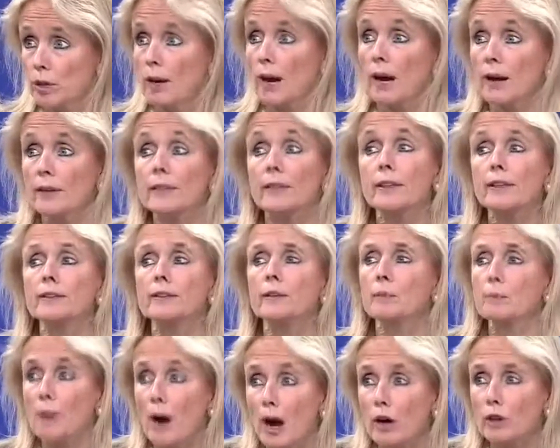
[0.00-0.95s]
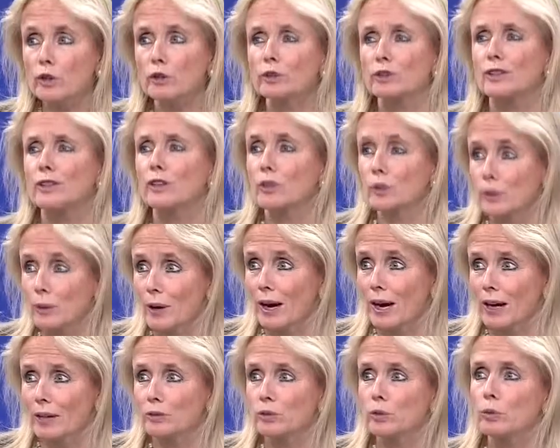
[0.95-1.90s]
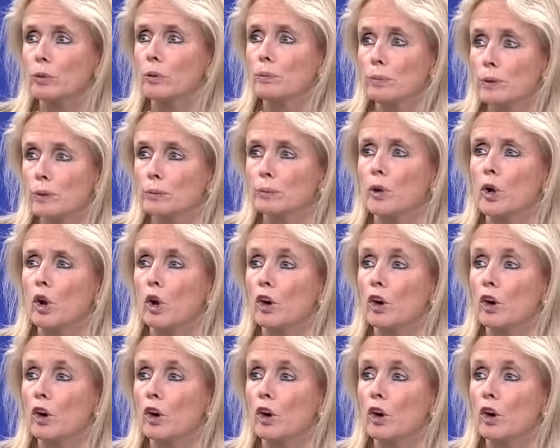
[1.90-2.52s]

I think democracy thrives when people